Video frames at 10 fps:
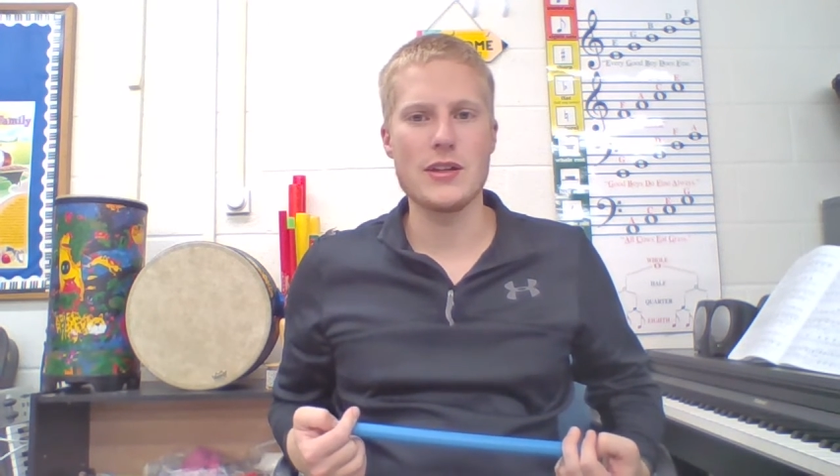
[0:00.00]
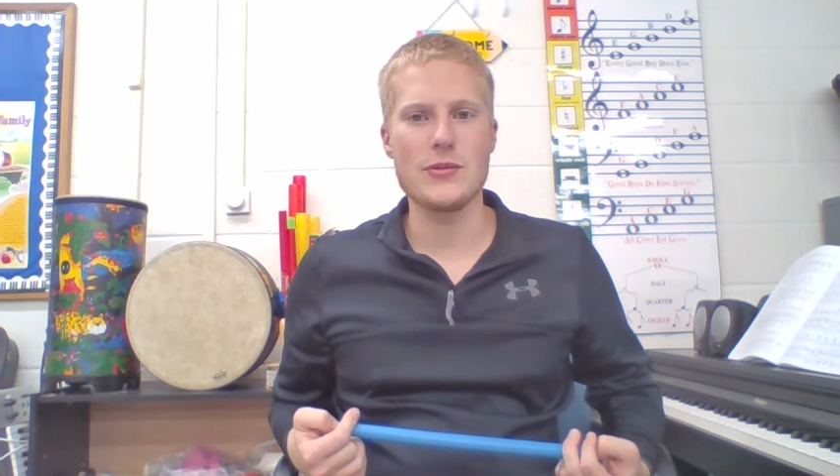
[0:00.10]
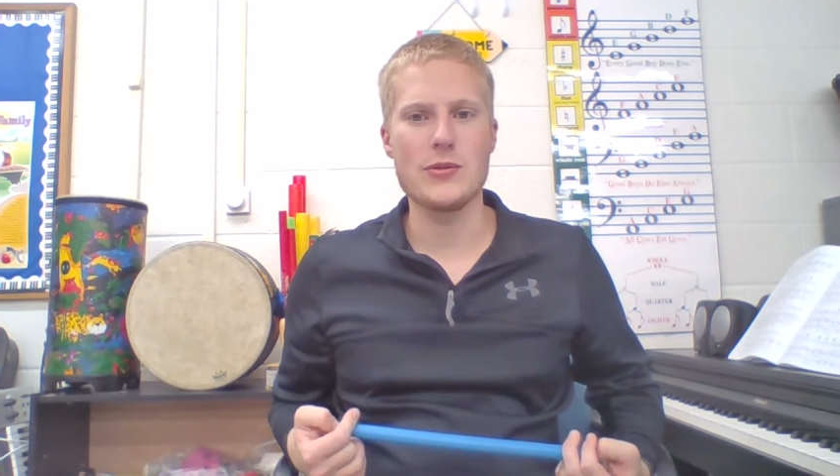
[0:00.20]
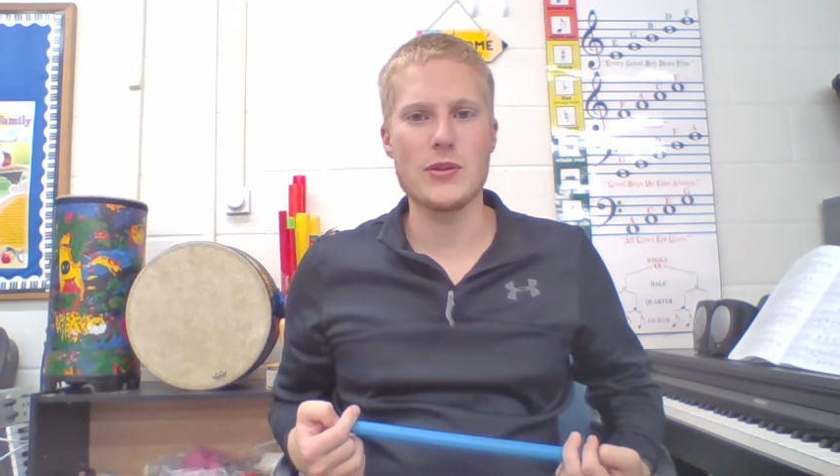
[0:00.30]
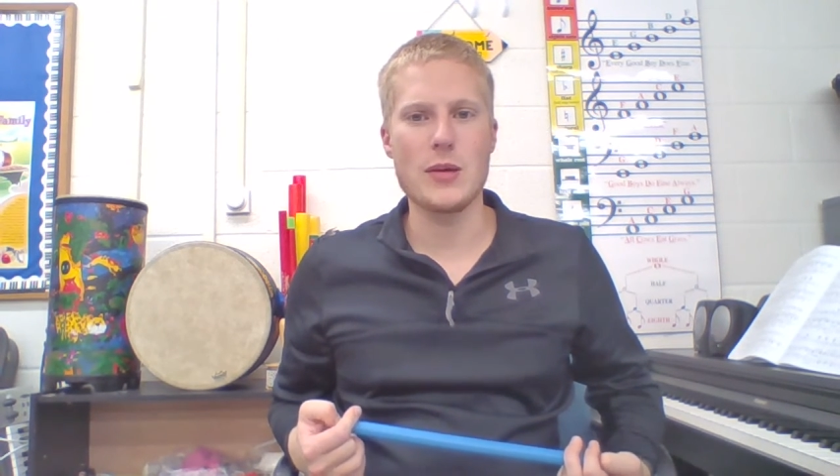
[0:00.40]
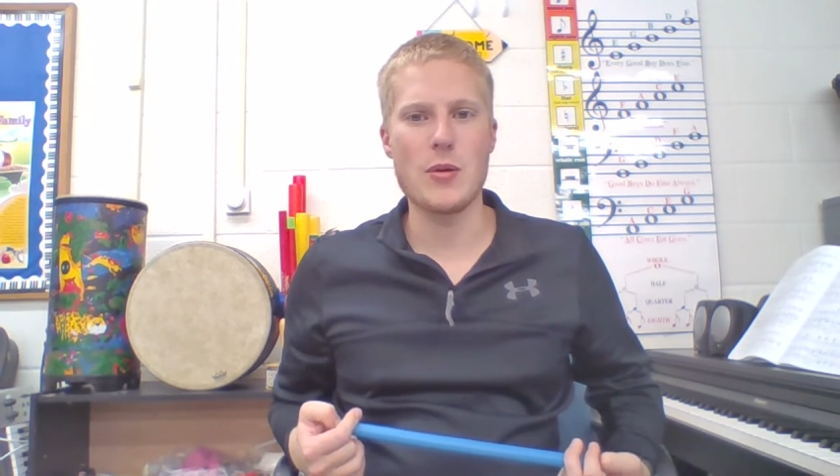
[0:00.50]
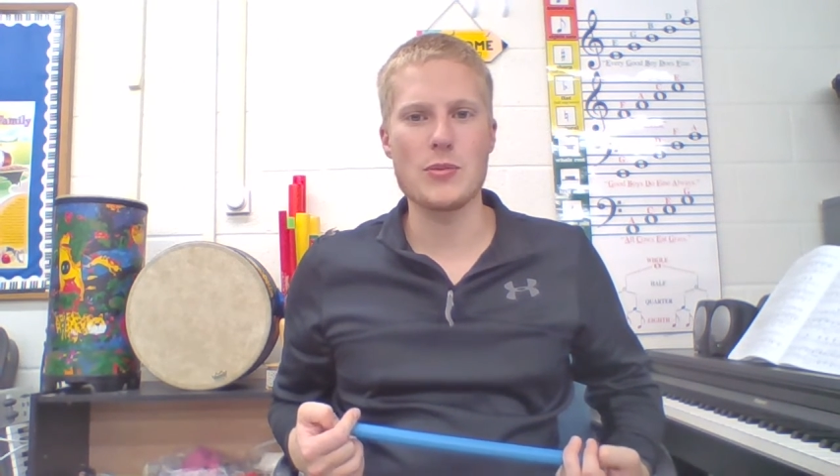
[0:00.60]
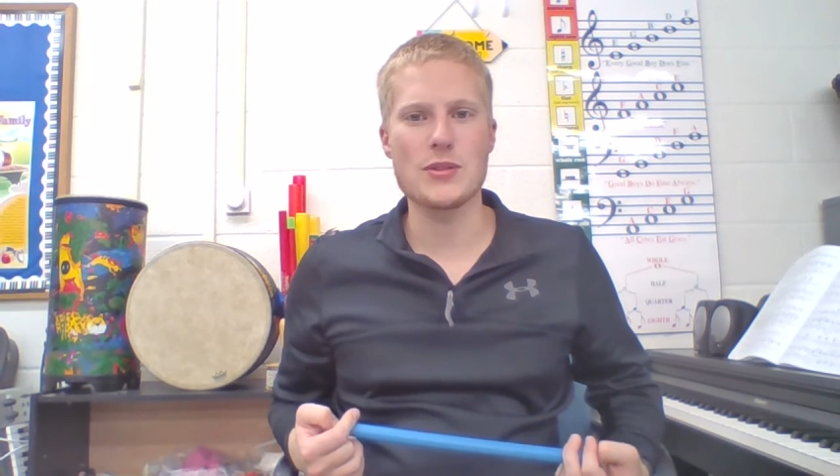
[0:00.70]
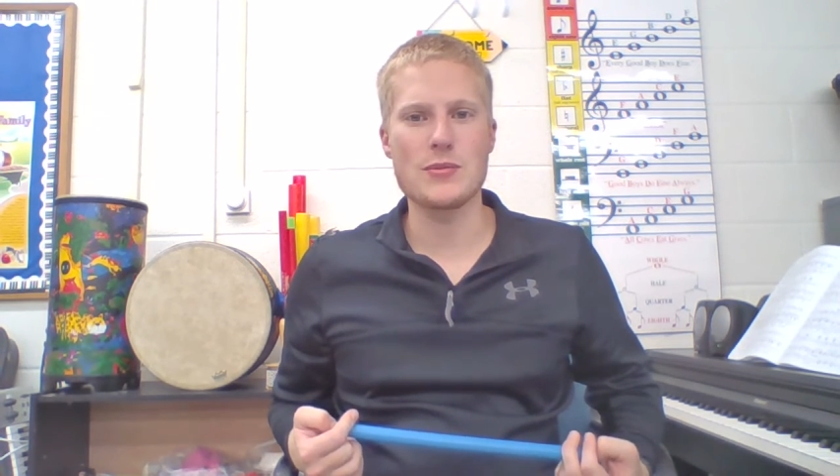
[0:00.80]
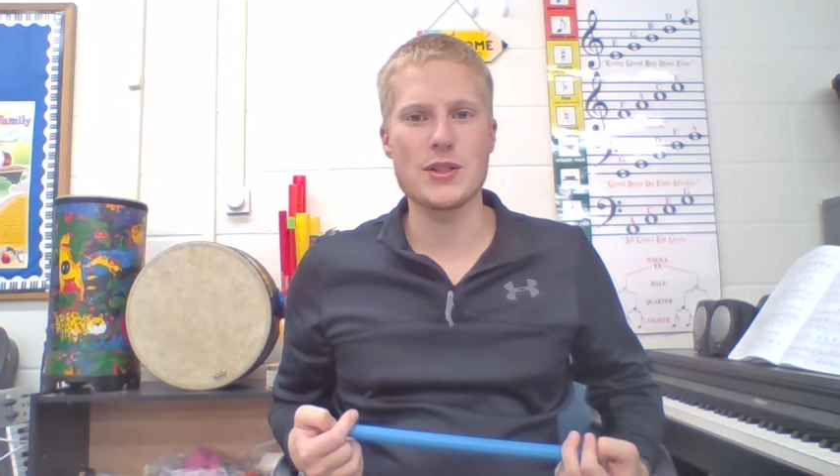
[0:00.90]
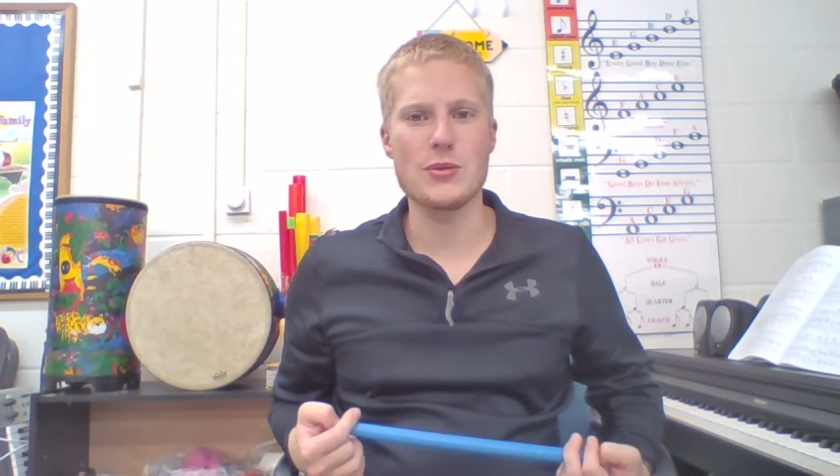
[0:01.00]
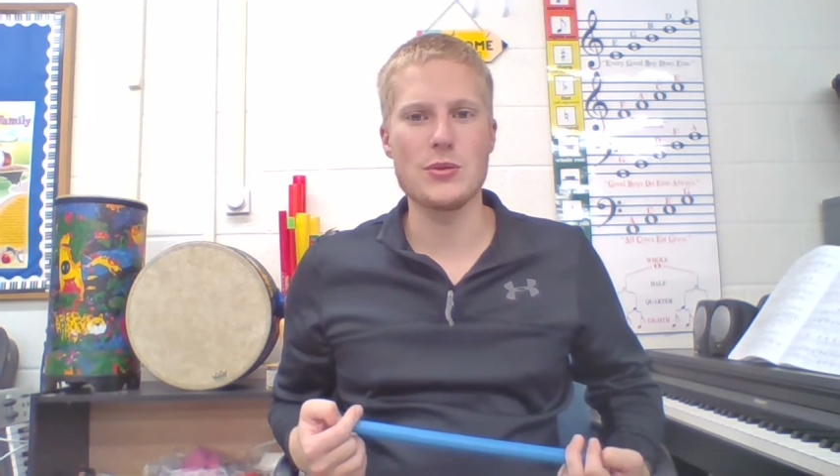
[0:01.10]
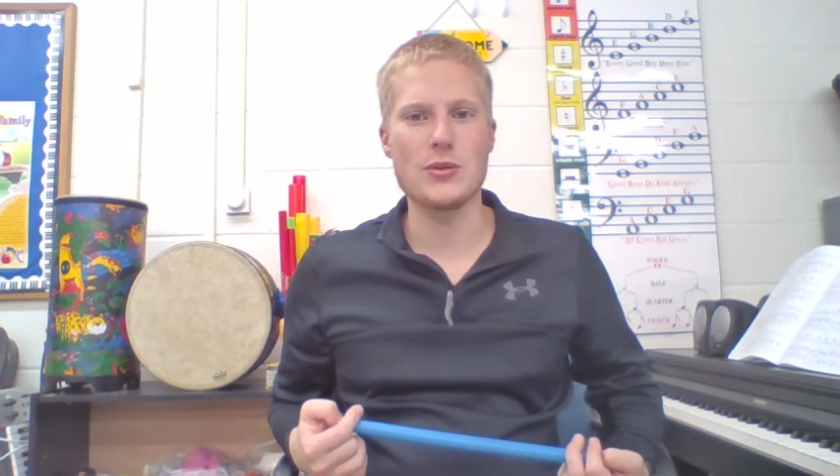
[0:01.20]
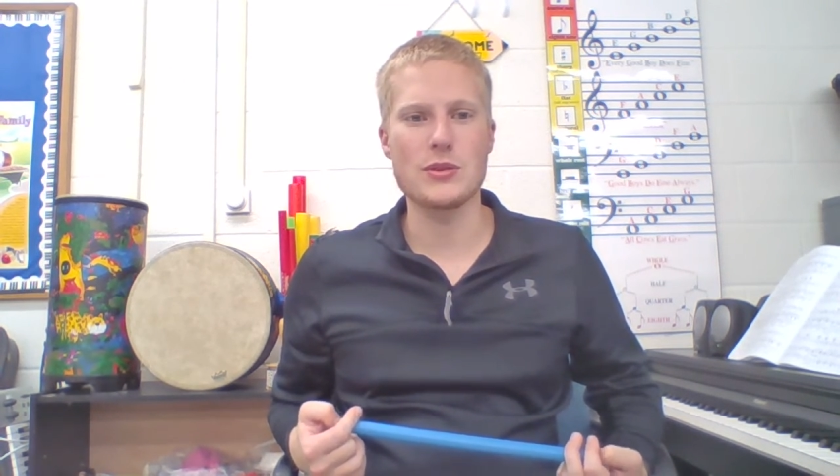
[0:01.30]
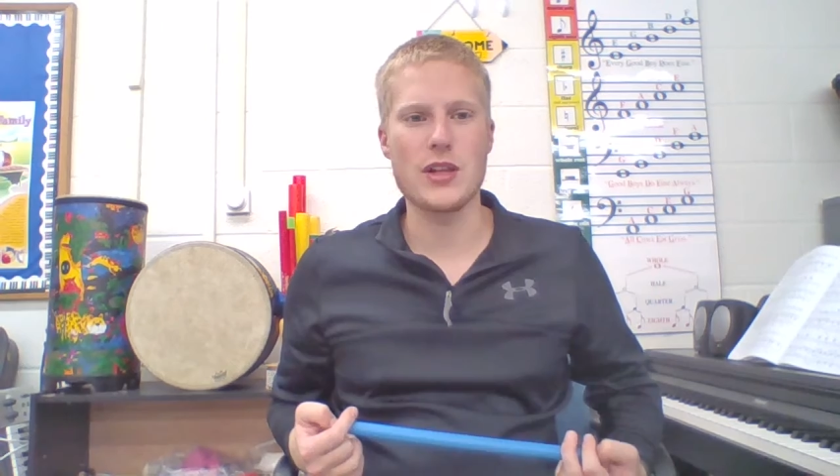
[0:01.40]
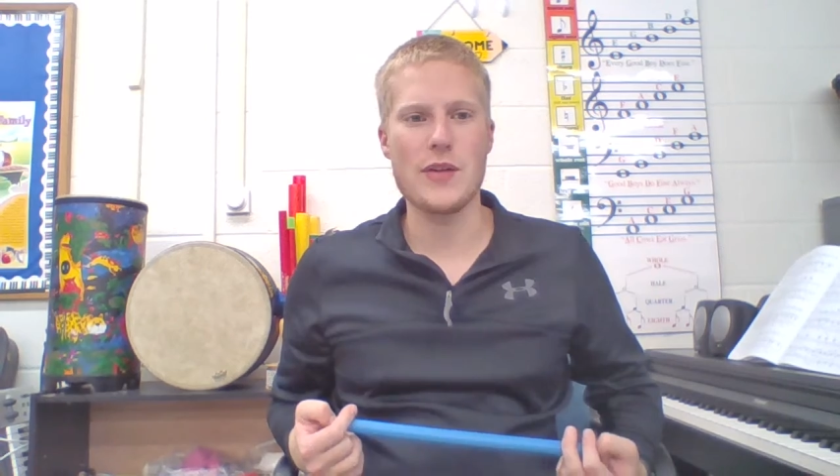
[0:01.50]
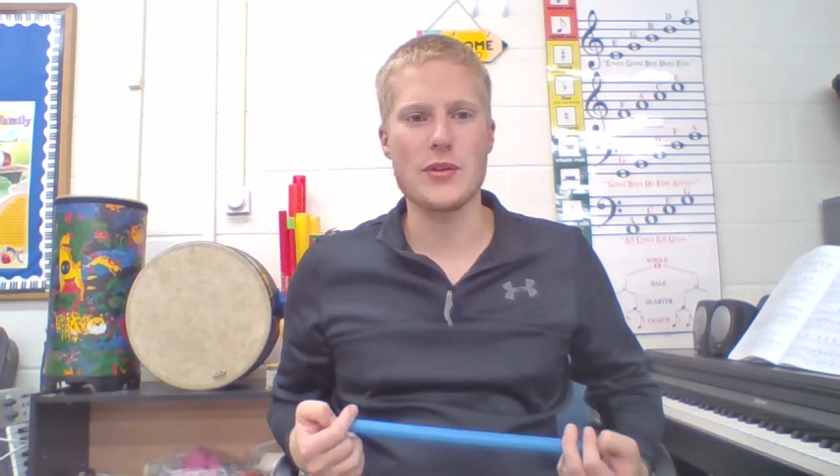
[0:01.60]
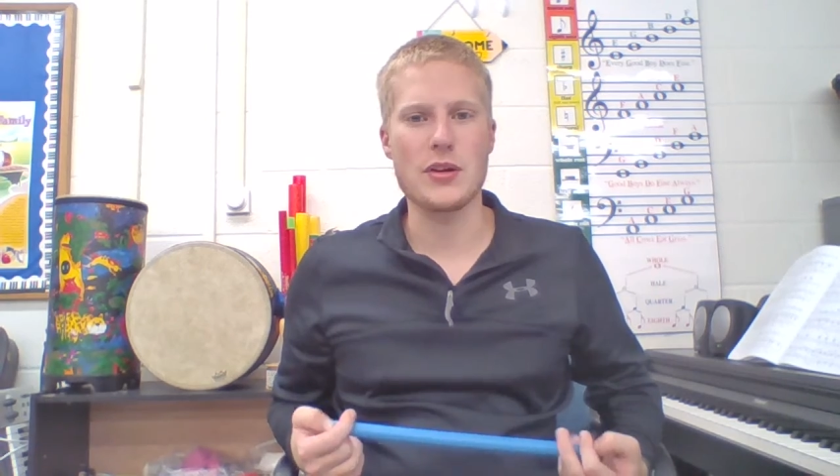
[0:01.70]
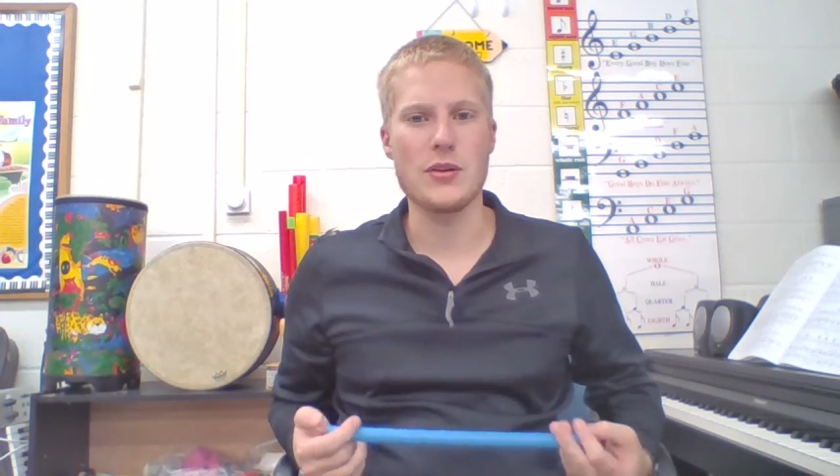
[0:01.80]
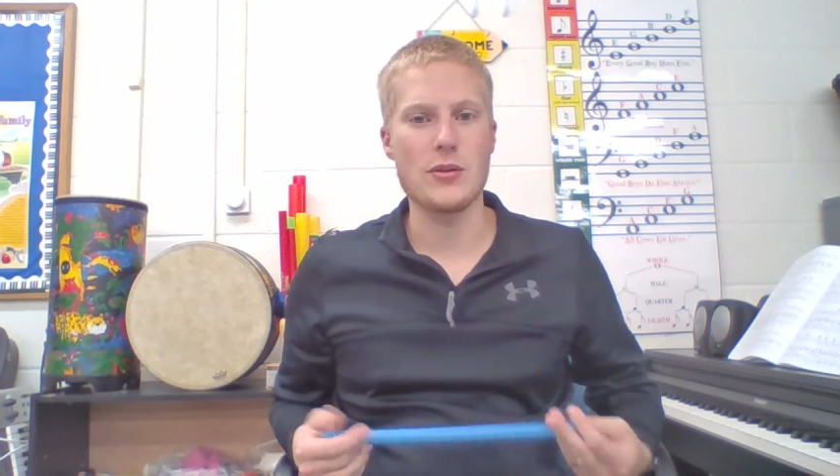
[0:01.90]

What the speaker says: if you came up with something cool or clever,